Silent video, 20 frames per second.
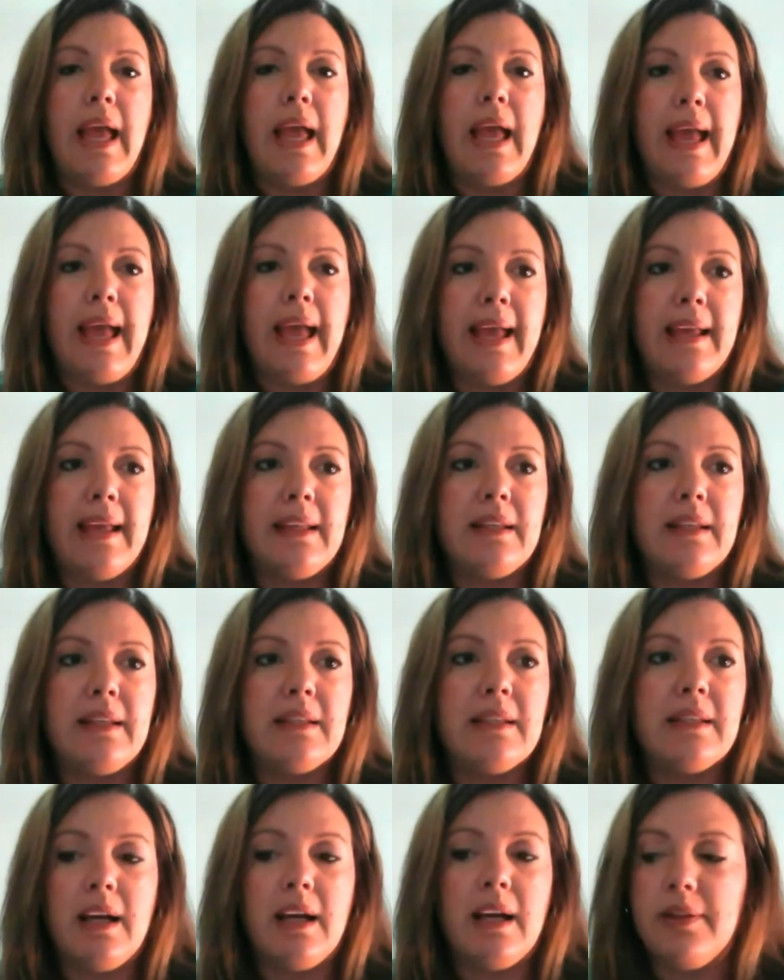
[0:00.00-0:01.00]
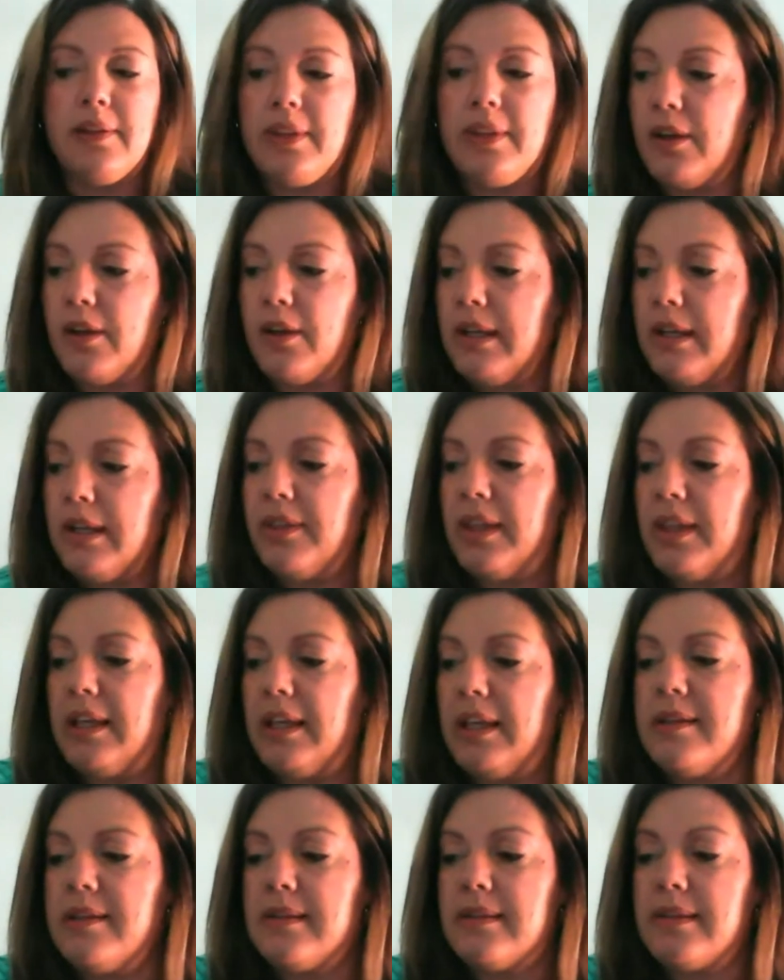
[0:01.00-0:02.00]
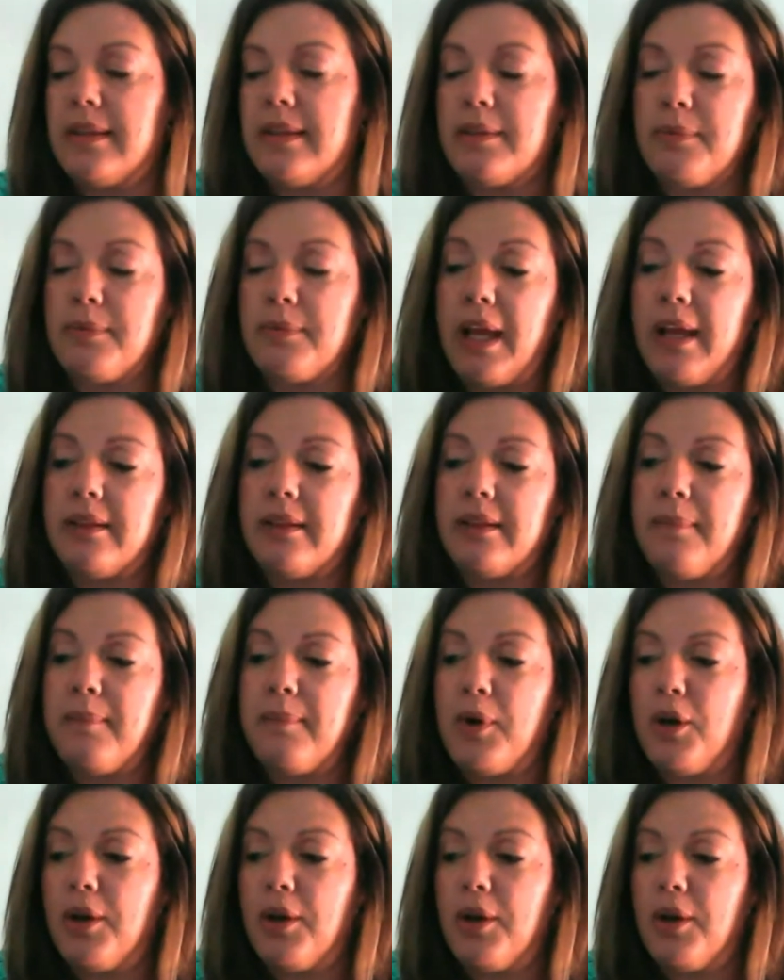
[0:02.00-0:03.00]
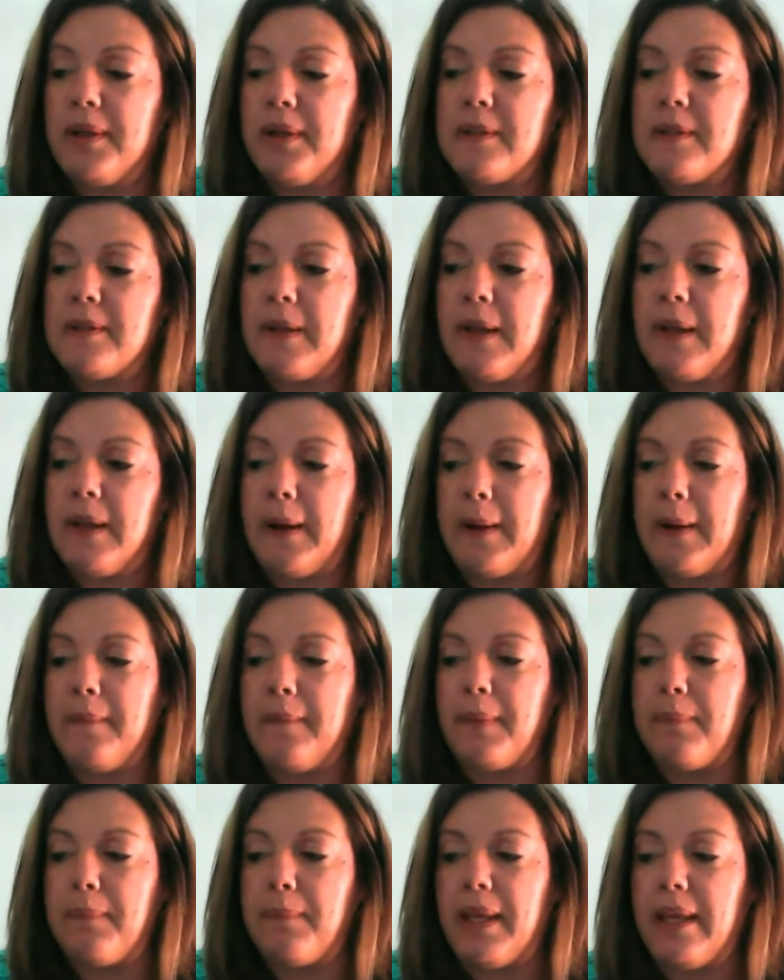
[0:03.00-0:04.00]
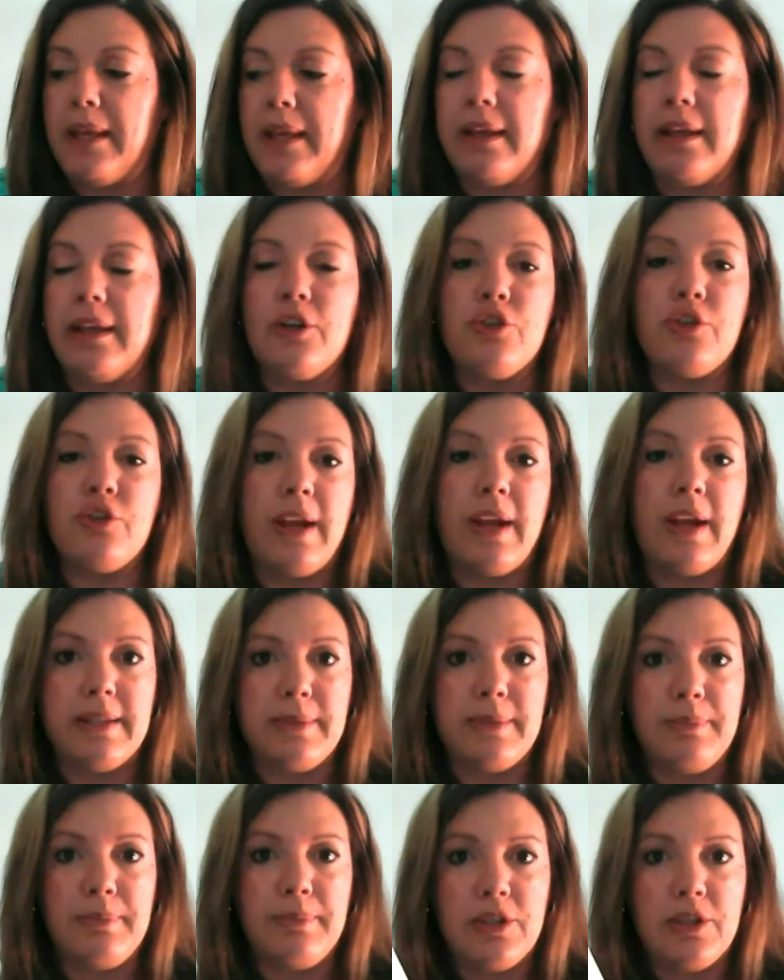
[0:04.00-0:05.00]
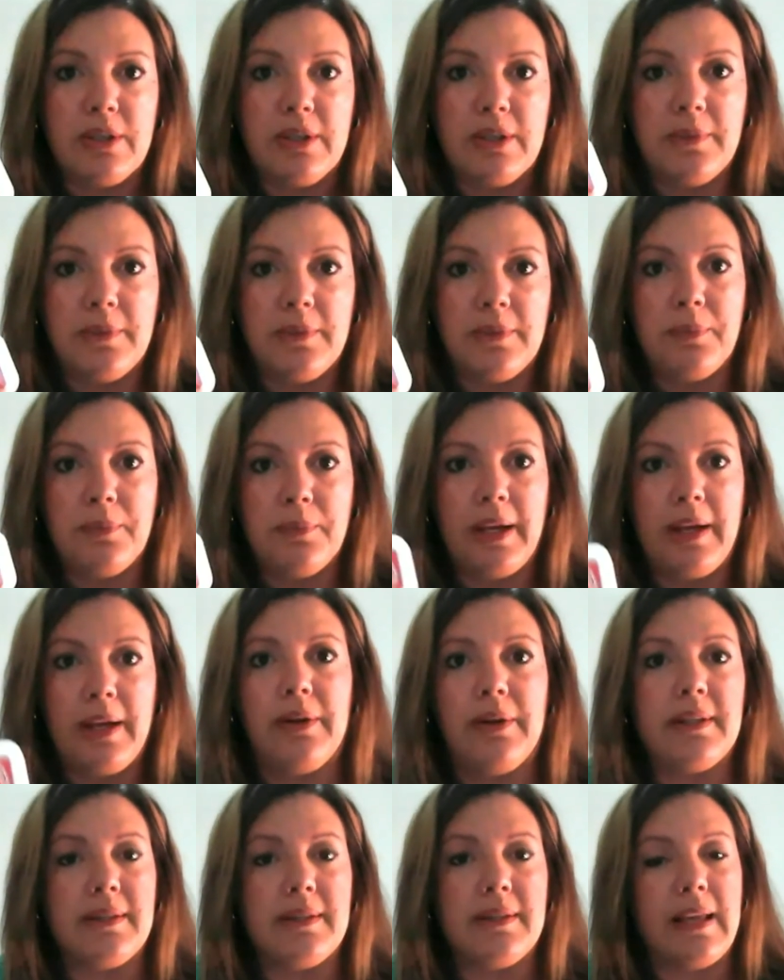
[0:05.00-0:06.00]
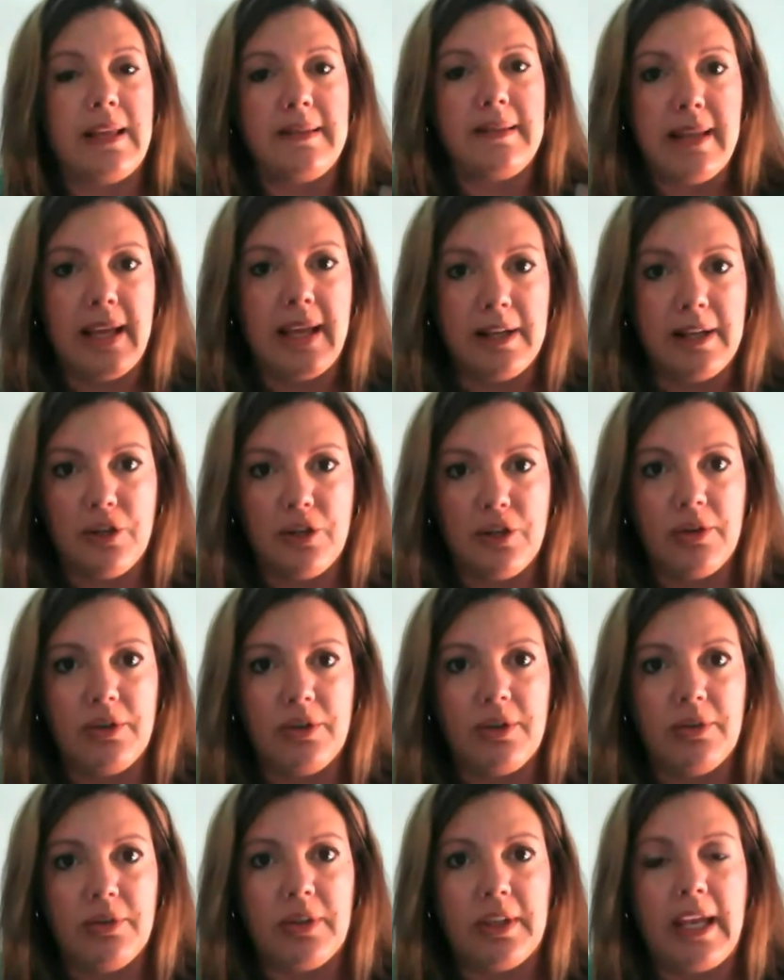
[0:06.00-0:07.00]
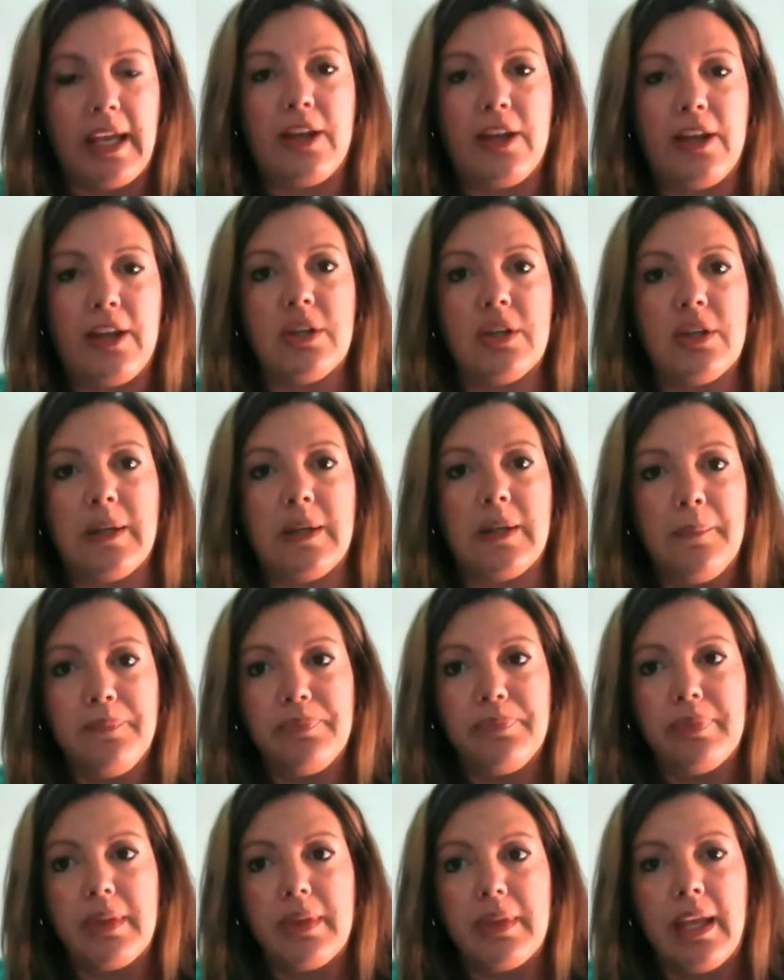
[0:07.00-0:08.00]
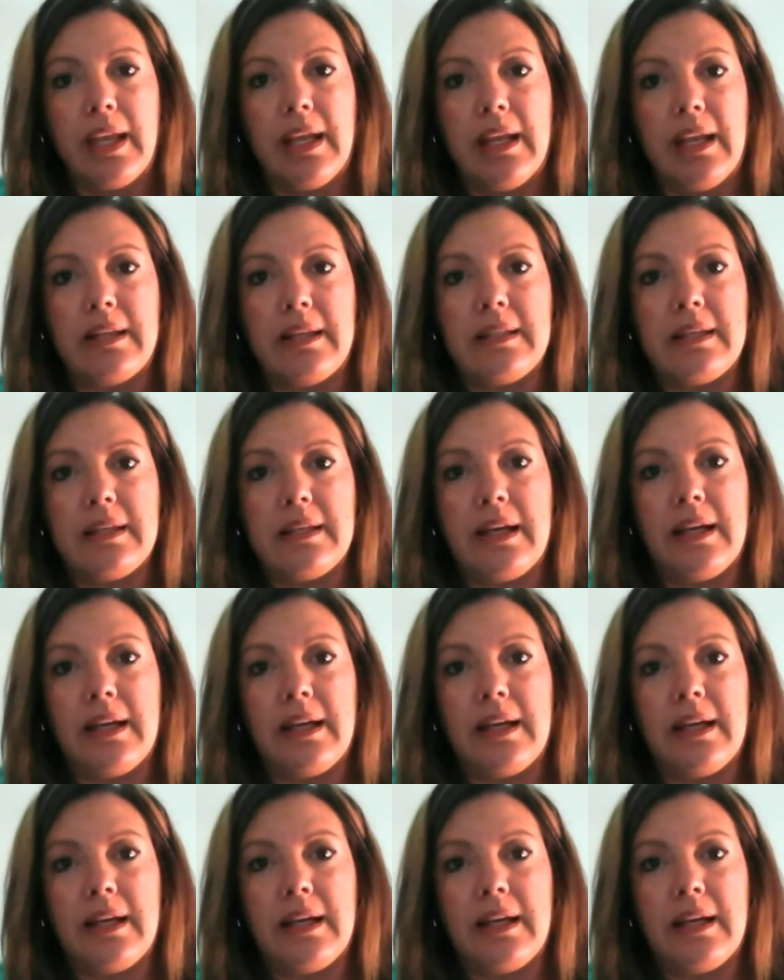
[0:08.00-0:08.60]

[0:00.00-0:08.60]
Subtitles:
And the only thing is that at the moment, the beacon transmission, where it sends out a notification, it